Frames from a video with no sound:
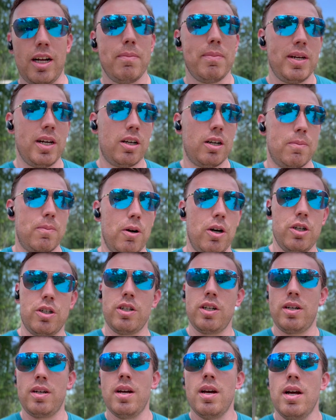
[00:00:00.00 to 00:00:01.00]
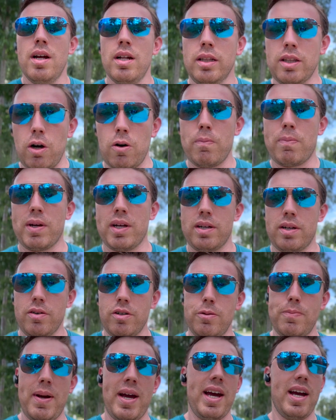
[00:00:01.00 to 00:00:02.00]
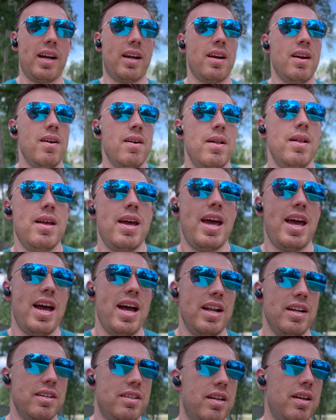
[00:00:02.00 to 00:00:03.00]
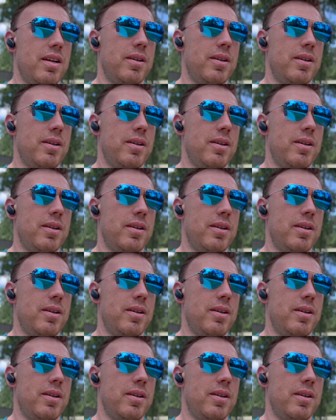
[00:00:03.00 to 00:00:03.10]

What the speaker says: Be a good person, don't be a douchebag, and